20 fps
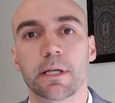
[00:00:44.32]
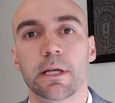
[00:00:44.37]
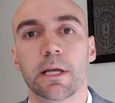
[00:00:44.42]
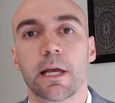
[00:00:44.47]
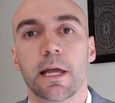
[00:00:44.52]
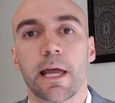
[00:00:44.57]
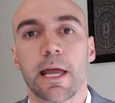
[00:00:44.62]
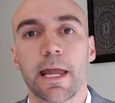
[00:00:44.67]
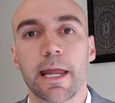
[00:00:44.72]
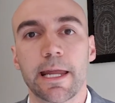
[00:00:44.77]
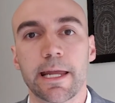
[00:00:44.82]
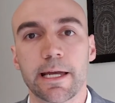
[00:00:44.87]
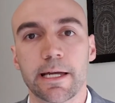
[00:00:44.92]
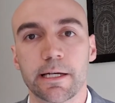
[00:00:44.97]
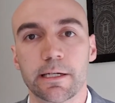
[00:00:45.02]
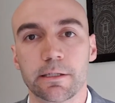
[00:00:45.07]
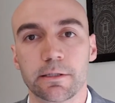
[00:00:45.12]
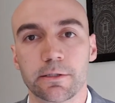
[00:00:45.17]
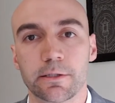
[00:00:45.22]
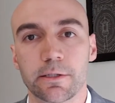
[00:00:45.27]

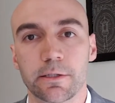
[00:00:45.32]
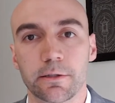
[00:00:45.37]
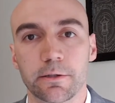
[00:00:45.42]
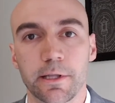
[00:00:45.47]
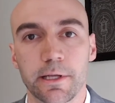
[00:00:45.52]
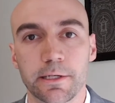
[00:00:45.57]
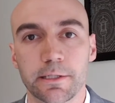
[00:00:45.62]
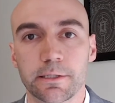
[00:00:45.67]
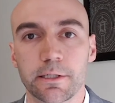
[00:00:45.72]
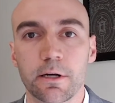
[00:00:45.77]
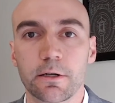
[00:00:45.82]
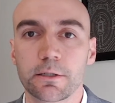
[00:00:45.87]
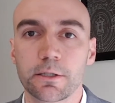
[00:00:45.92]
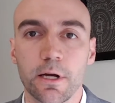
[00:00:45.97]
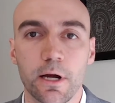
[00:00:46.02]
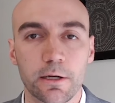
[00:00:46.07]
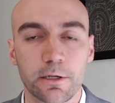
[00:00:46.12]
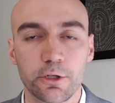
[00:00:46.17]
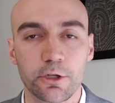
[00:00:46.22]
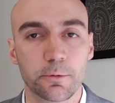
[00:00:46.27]
and they start
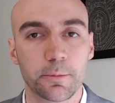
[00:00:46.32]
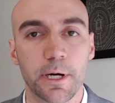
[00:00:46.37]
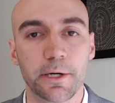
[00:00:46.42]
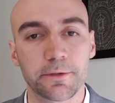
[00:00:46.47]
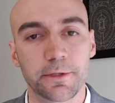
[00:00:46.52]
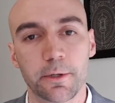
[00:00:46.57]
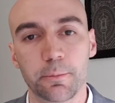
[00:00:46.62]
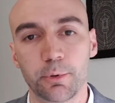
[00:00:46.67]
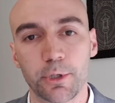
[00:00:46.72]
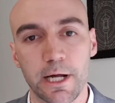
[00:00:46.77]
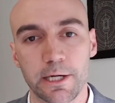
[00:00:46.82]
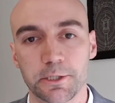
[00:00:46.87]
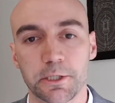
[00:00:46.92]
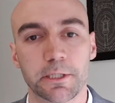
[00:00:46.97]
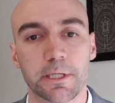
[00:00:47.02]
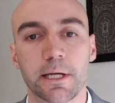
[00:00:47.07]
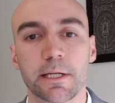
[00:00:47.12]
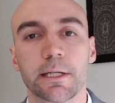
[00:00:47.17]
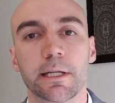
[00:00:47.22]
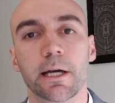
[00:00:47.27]
talking to you about their project
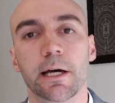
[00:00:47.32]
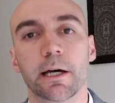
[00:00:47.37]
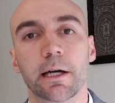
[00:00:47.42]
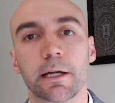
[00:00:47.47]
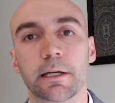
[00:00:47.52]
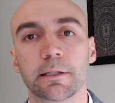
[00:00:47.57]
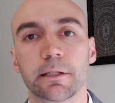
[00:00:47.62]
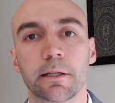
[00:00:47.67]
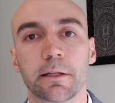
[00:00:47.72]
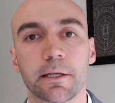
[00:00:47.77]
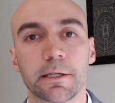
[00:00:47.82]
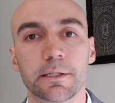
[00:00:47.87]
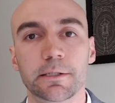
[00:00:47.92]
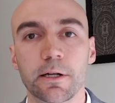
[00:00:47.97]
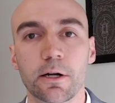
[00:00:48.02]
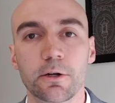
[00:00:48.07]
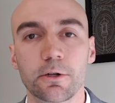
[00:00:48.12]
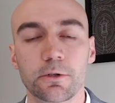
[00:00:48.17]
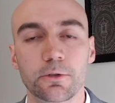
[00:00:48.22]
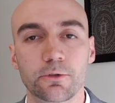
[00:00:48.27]
idea, and then they
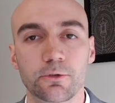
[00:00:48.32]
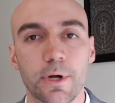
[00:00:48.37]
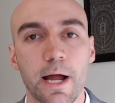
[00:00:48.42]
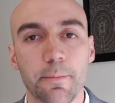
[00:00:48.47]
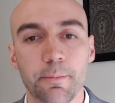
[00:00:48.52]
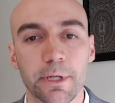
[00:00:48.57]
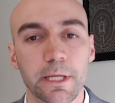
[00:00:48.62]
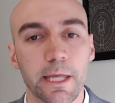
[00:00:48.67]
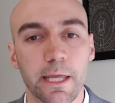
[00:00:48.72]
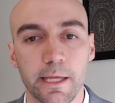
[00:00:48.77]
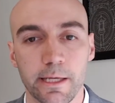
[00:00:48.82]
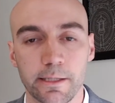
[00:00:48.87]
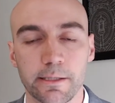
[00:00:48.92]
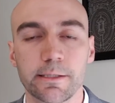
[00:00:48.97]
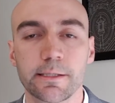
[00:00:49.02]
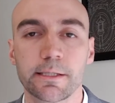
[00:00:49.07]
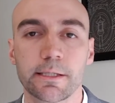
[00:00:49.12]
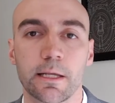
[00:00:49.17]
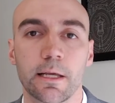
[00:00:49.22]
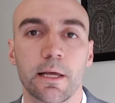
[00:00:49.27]
start dropping
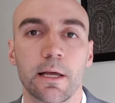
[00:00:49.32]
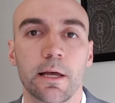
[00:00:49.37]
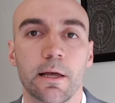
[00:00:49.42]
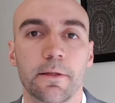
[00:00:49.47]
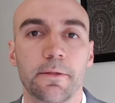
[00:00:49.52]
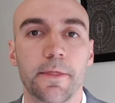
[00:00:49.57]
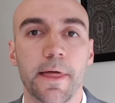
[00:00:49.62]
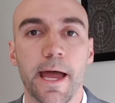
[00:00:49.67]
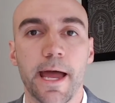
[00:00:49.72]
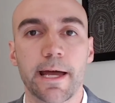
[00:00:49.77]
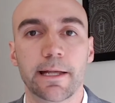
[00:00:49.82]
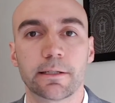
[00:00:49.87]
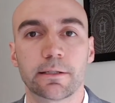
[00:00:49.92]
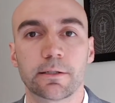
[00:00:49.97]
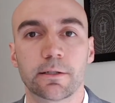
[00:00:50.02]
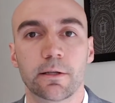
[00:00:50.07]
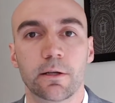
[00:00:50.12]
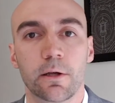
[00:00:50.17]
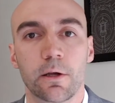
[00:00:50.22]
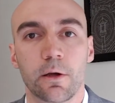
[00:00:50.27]
hints that
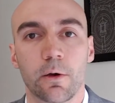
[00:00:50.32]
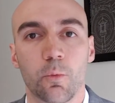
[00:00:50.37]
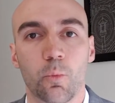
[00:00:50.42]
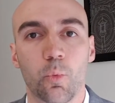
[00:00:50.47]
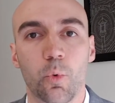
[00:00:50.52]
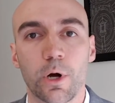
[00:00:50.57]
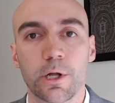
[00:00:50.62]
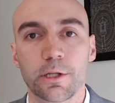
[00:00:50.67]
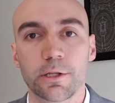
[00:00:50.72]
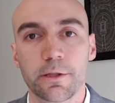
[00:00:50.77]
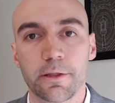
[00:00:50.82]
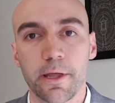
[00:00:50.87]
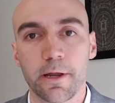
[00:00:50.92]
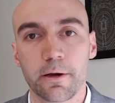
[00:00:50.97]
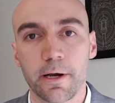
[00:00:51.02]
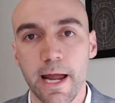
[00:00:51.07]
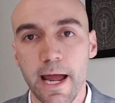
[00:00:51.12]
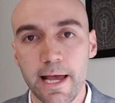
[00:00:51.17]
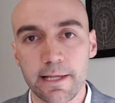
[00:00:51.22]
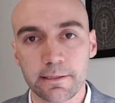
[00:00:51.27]
what they're
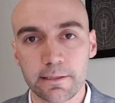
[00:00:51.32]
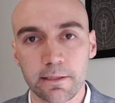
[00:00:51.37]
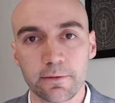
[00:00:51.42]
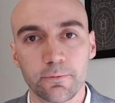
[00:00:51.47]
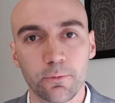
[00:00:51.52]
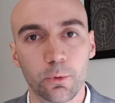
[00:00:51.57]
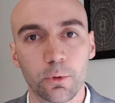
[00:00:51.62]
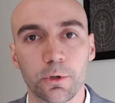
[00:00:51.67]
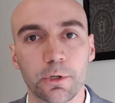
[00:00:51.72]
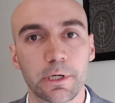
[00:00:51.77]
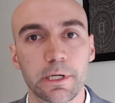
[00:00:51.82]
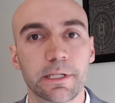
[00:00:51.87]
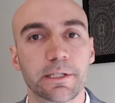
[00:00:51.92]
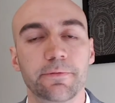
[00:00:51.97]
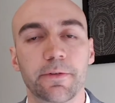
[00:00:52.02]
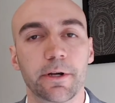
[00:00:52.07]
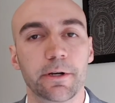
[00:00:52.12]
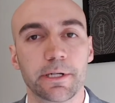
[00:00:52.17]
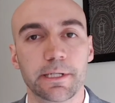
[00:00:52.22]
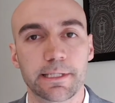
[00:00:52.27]
asking for is
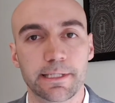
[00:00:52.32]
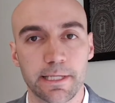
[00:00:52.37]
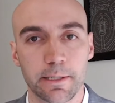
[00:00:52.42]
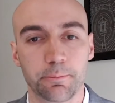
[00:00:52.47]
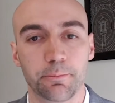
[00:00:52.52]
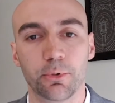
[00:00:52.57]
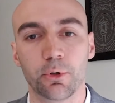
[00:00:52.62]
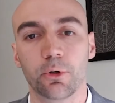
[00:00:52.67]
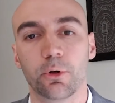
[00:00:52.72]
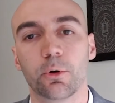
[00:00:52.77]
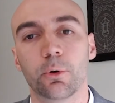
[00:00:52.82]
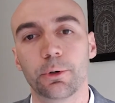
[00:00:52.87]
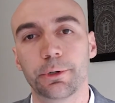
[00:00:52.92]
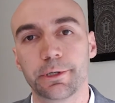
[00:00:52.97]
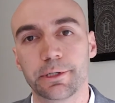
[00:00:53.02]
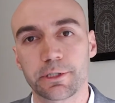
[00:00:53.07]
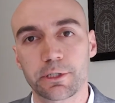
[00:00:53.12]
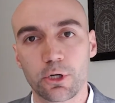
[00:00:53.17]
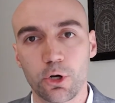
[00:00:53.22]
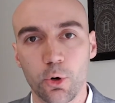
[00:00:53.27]
very simple or
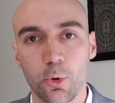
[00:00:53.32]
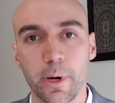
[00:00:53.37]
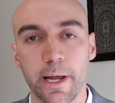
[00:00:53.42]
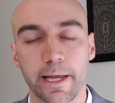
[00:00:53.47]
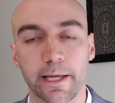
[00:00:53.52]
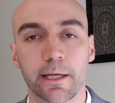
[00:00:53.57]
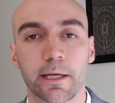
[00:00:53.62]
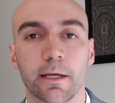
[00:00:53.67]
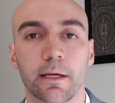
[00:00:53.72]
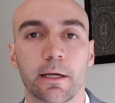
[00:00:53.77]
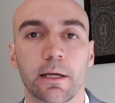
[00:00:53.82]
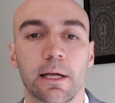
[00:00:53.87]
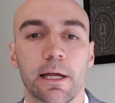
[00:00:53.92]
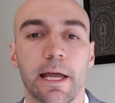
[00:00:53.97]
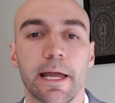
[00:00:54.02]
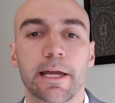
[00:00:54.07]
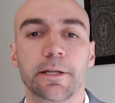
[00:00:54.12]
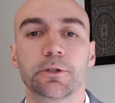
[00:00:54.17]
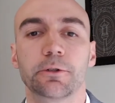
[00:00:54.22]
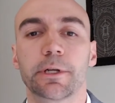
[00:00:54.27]
it's quick.
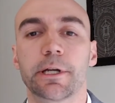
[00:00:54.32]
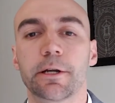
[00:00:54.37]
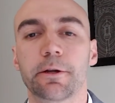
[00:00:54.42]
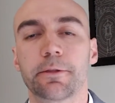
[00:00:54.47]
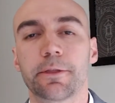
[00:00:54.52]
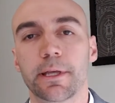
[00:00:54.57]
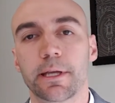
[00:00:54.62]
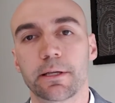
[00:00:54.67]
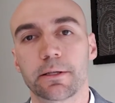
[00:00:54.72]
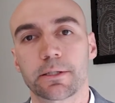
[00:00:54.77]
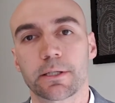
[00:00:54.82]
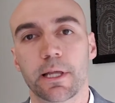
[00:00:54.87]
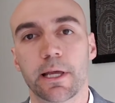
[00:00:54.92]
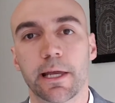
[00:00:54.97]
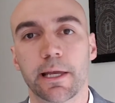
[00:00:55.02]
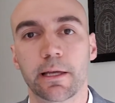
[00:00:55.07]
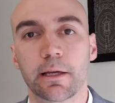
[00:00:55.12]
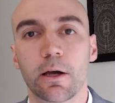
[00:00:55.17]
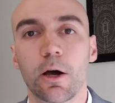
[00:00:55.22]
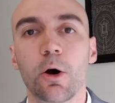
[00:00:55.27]
And you'll hear things
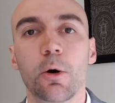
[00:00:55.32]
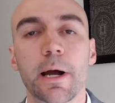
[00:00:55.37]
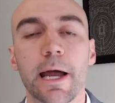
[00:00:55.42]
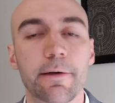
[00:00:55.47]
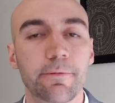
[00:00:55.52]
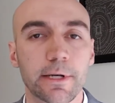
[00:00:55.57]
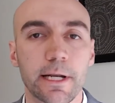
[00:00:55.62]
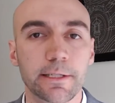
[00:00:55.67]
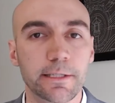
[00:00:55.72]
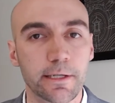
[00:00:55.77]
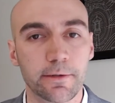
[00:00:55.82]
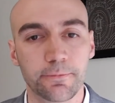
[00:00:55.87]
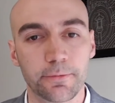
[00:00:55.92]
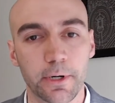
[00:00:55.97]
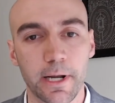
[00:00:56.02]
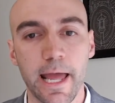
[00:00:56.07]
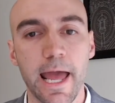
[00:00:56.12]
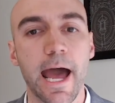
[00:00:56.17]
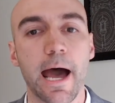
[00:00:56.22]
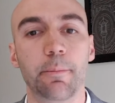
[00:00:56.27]
like, oh, I have an idea for an
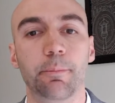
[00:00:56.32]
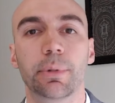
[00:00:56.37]
app.